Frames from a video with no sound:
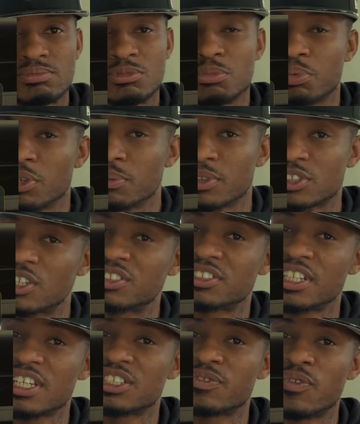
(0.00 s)
pretty much our
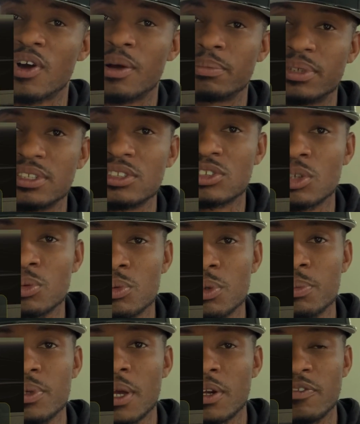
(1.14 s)
station for our business. So we'll
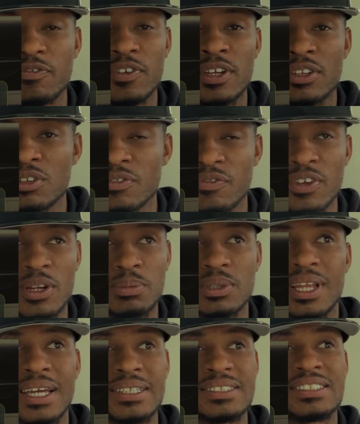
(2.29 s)
be able to fit, you can fit up to
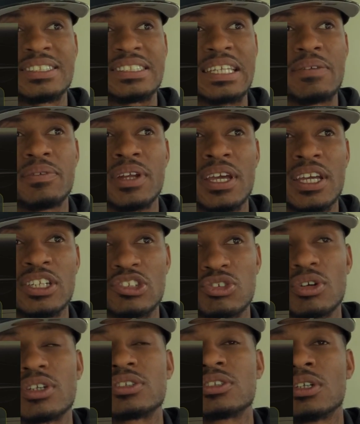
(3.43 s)
like 7 or 8
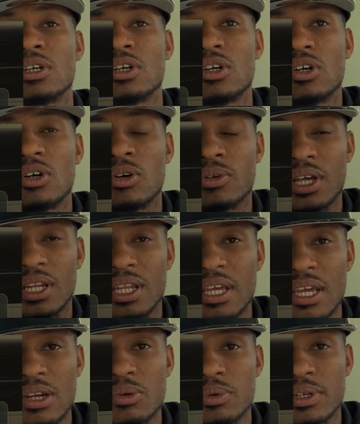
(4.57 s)
trucks on that
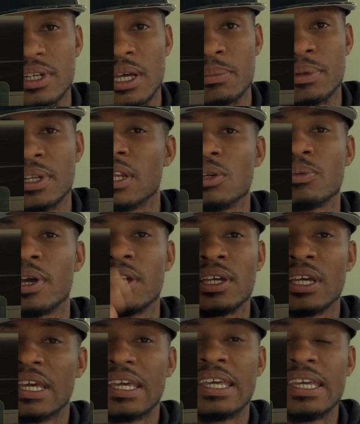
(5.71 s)
land or whatnot. But anyway, he